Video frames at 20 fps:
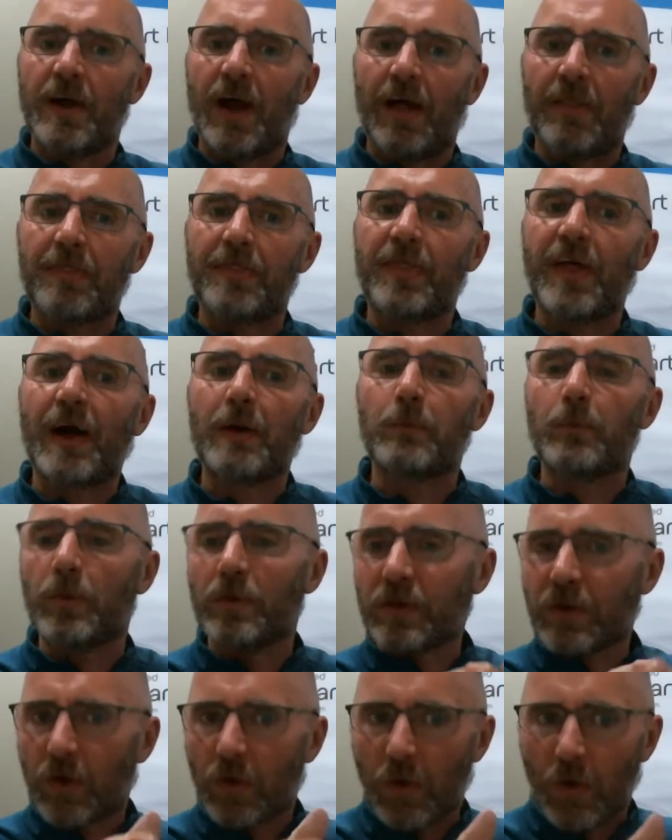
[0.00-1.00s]
And that
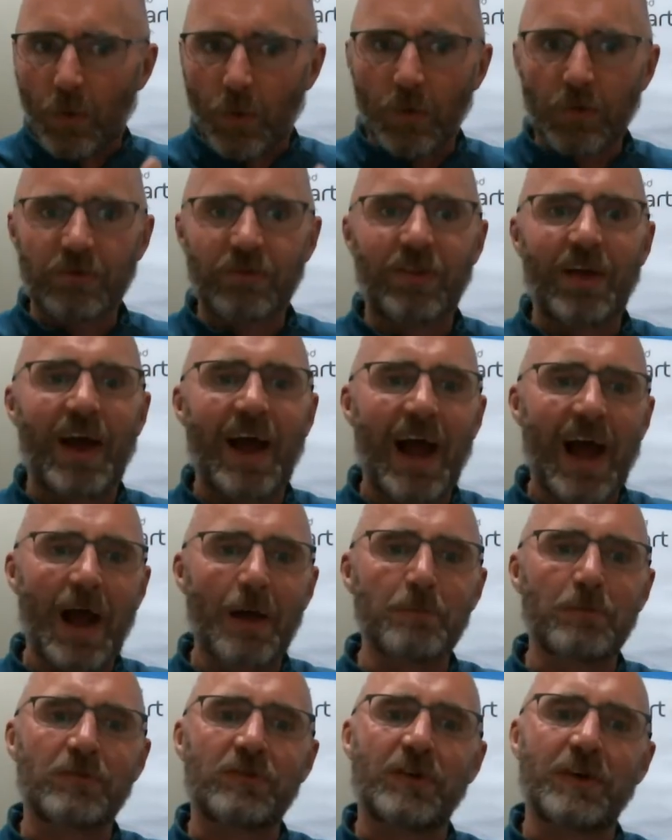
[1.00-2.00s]
will cause the
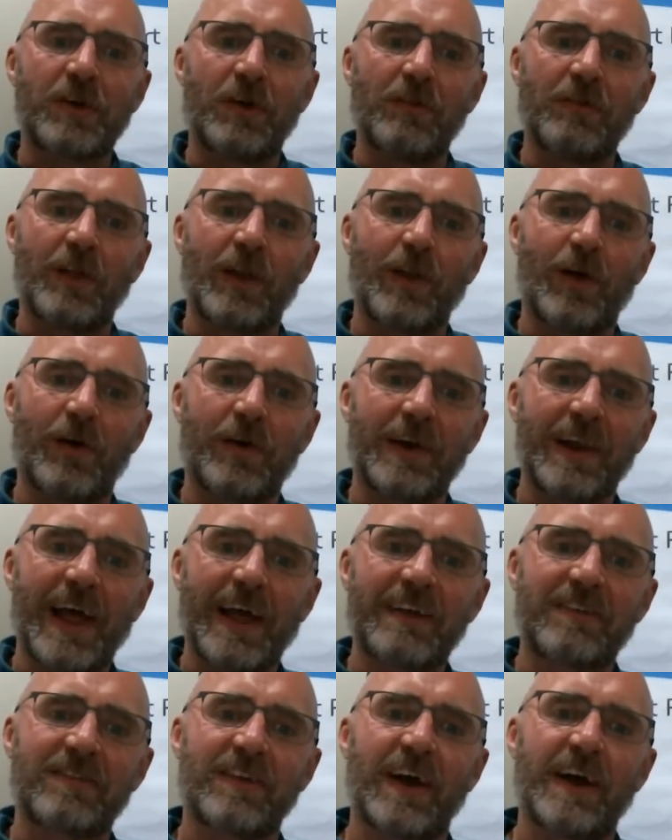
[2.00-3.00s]
hamstring on the long
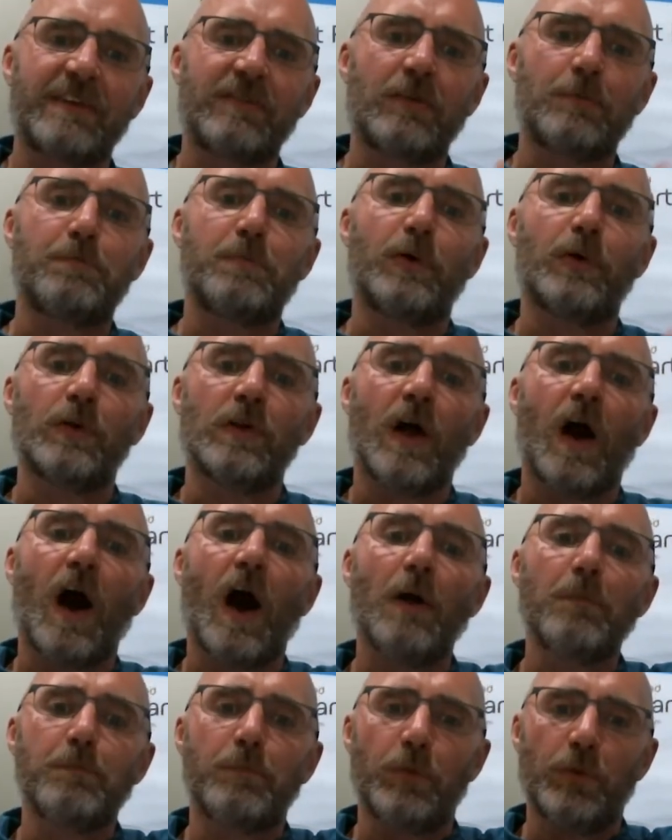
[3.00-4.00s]
leg side to pull
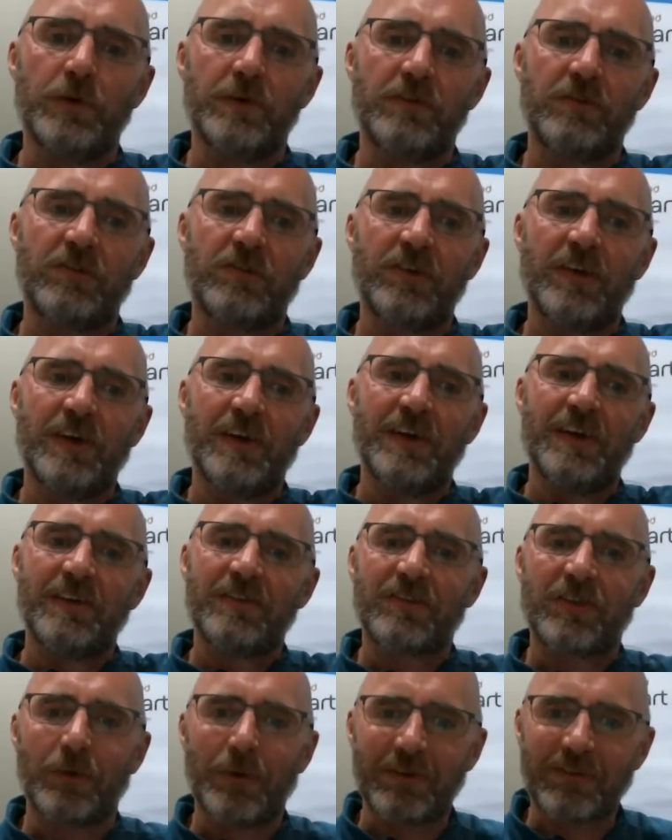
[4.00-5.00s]
upwards,
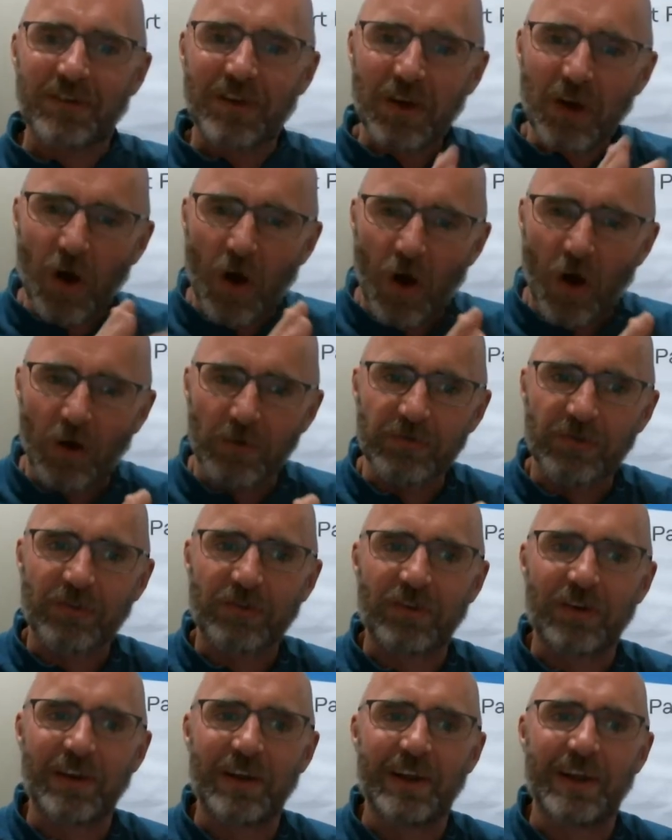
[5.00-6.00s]
so it's
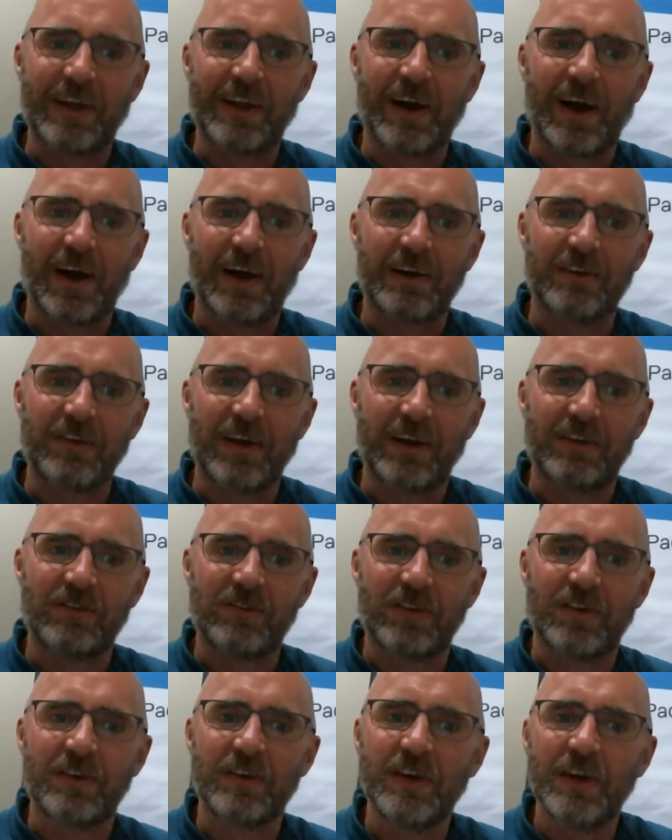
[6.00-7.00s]
constantly in higher
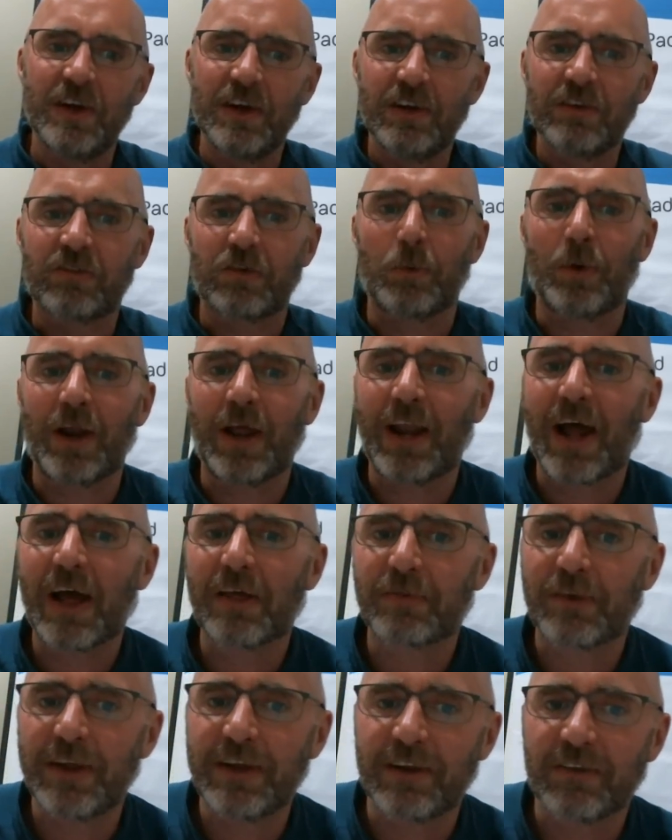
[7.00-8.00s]
tension. So when an
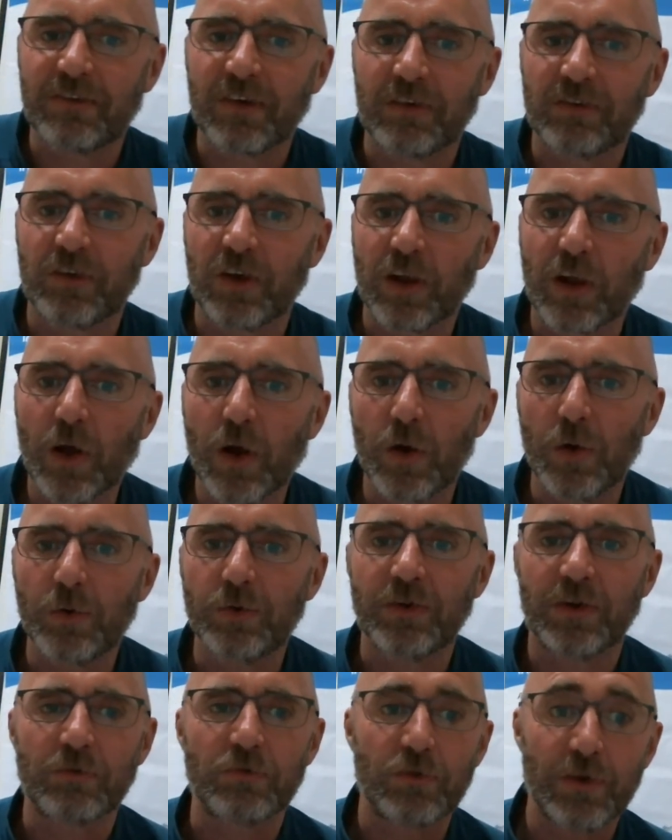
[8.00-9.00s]
athlete is under
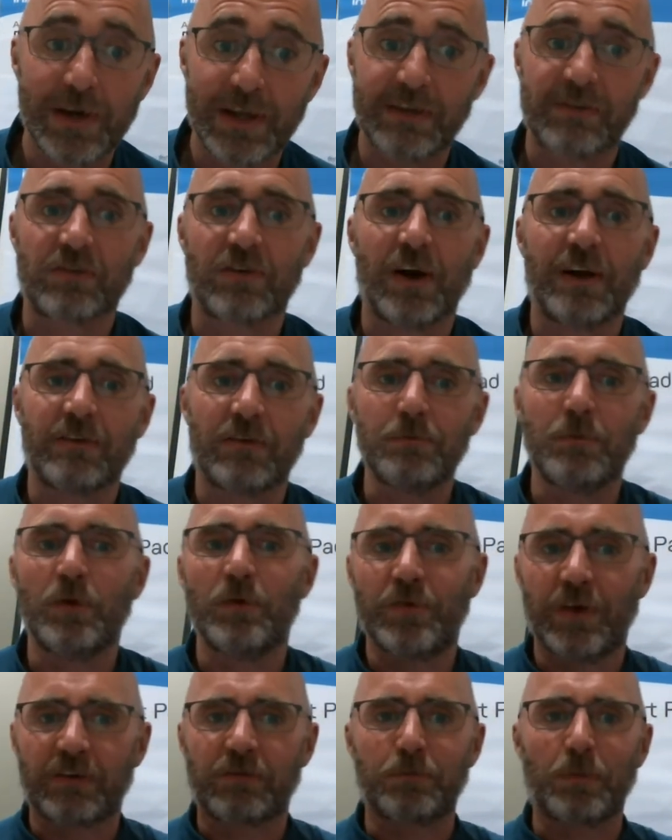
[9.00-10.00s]
load and really trying to
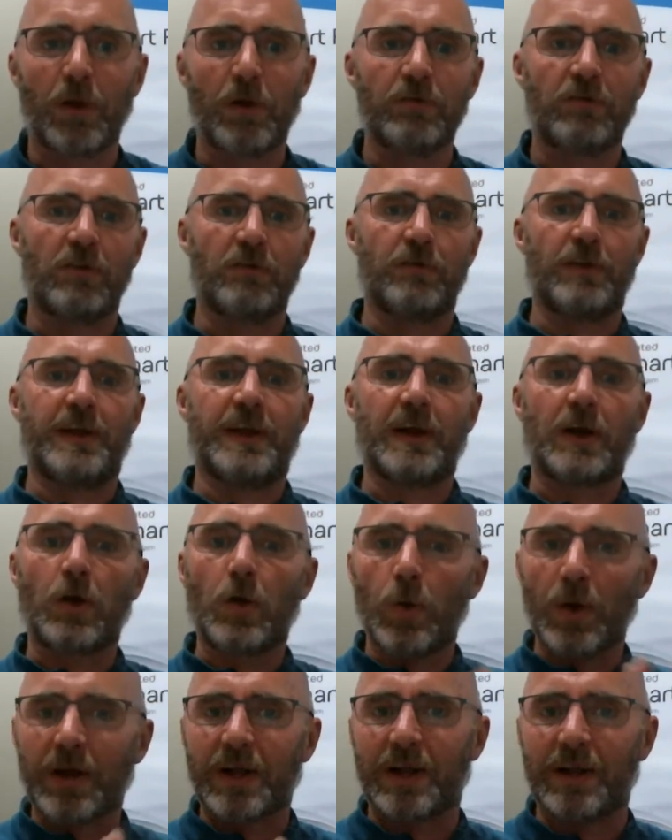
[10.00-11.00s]
move explosively and
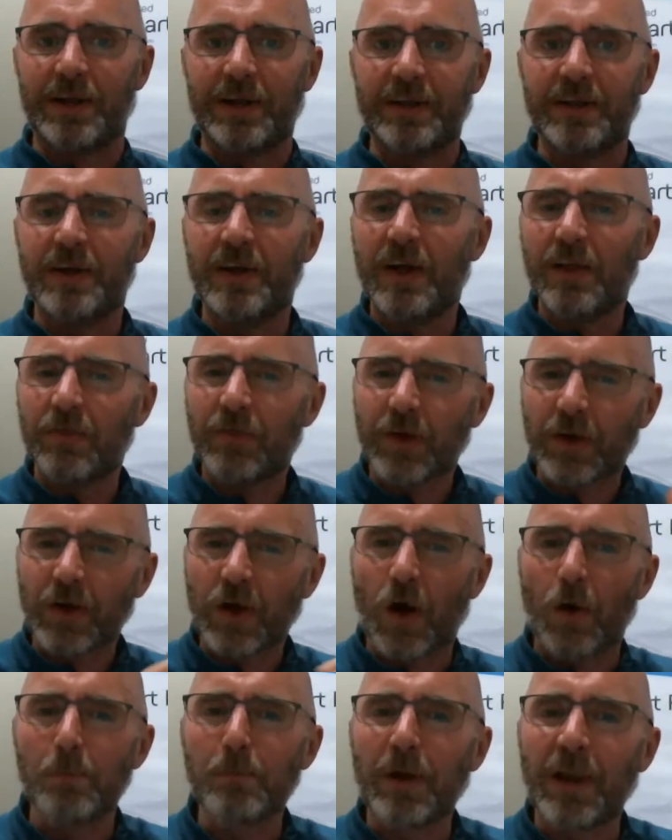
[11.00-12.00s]
quickly, the
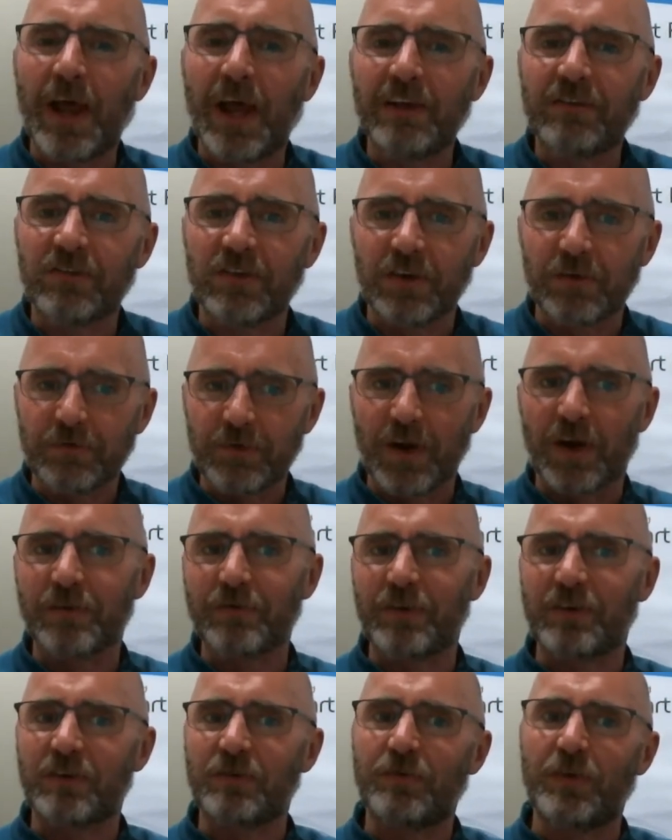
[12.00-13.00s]
combination of
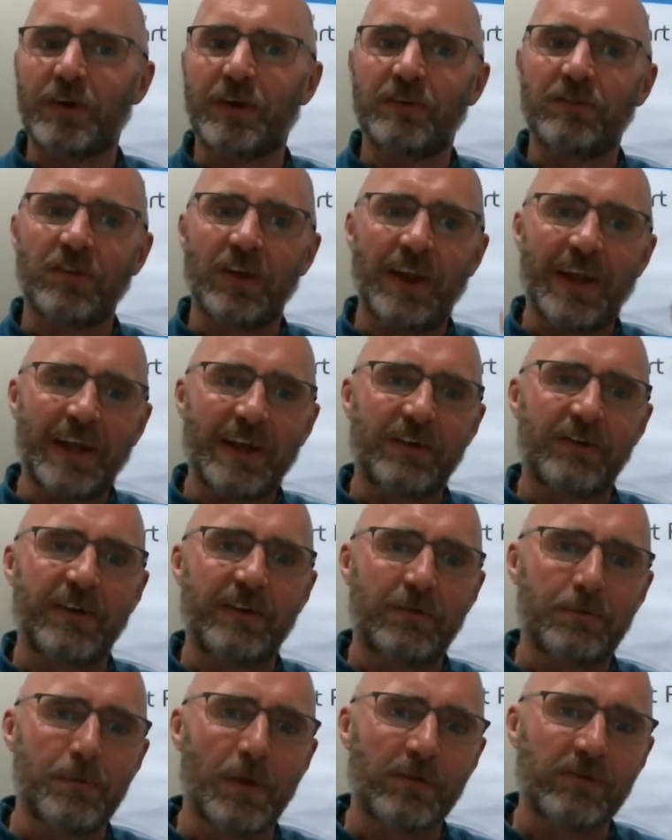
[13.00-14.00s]
nerve interference and
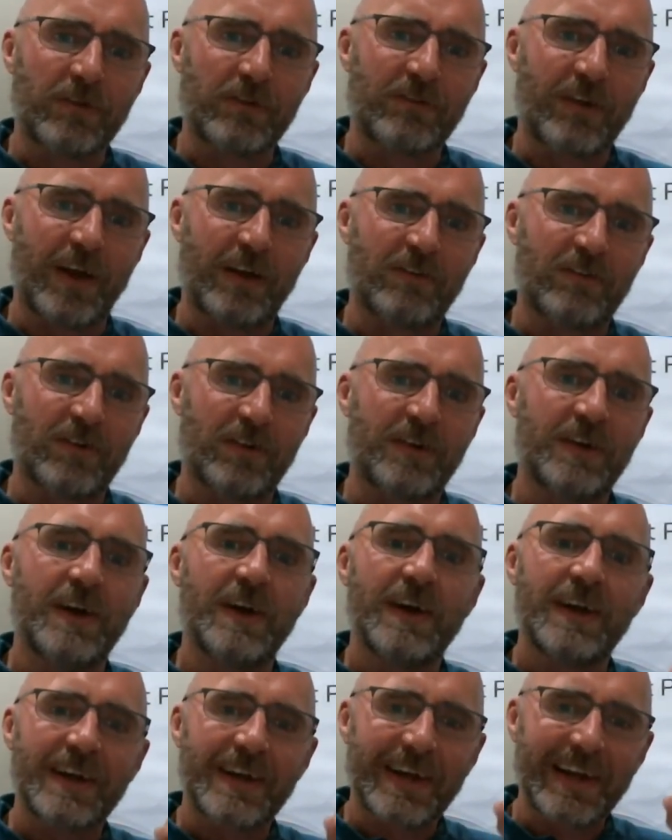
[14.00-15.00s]
increased muscle tension
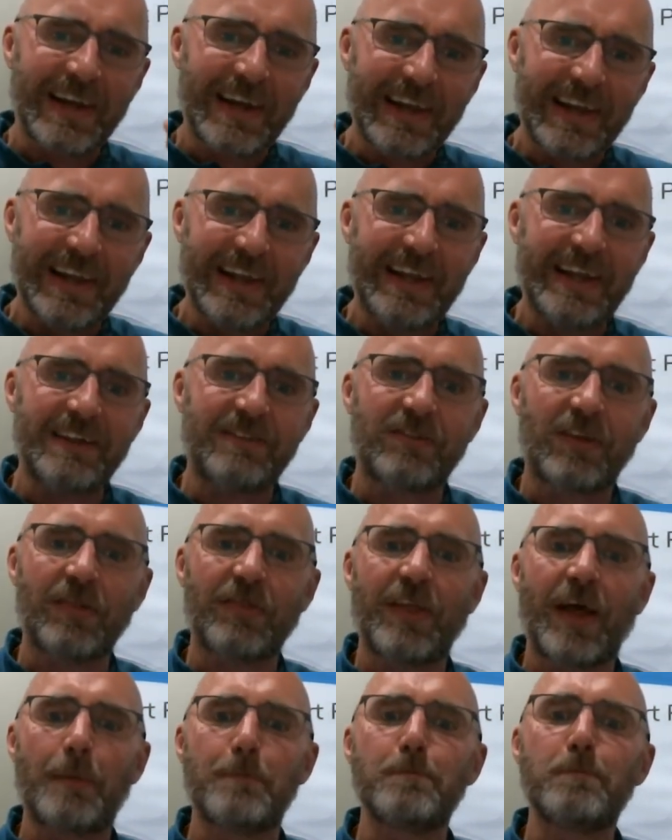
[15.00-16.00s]
can lead to
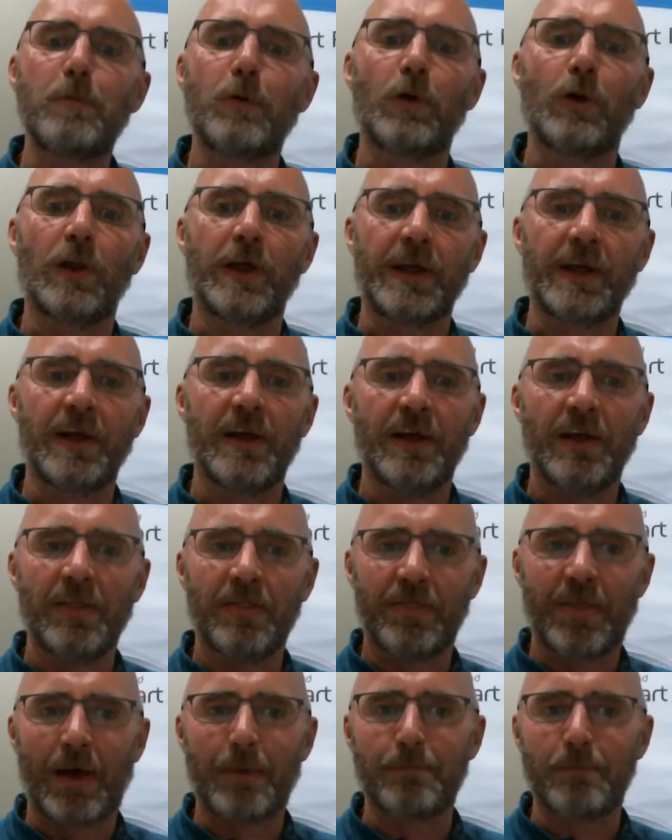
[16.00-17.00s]
them pulling
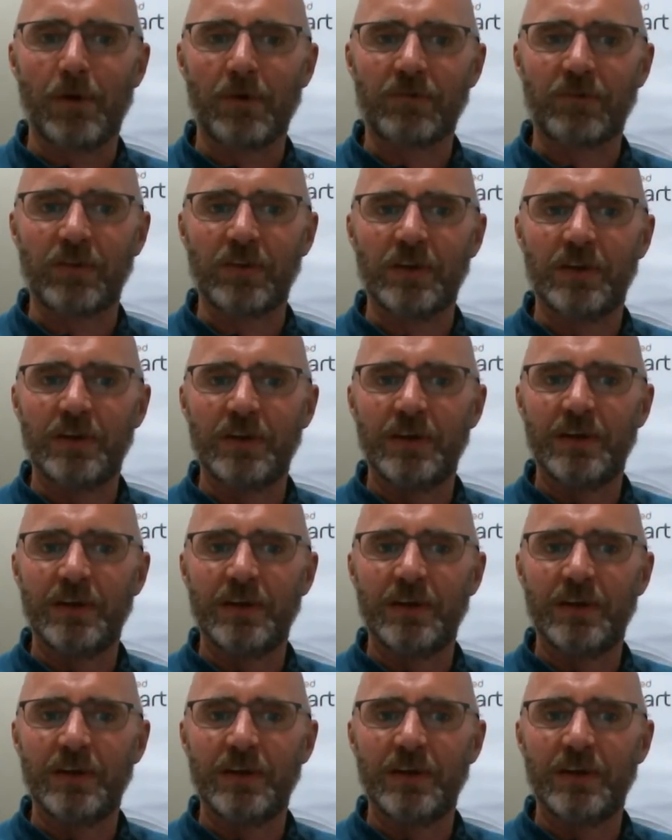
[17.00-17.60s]
that muscle.